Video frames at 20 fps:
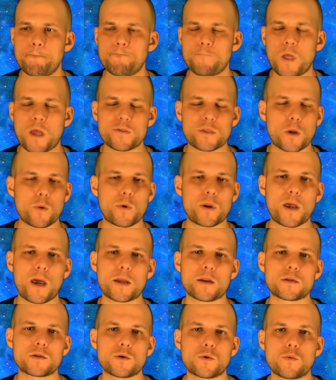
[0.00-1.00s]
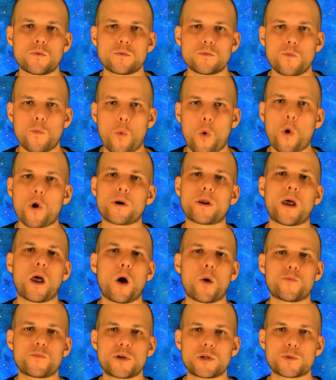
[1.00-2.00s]
I think we got to do more to
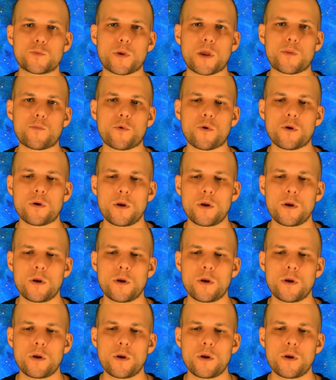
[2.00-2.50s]
help these people.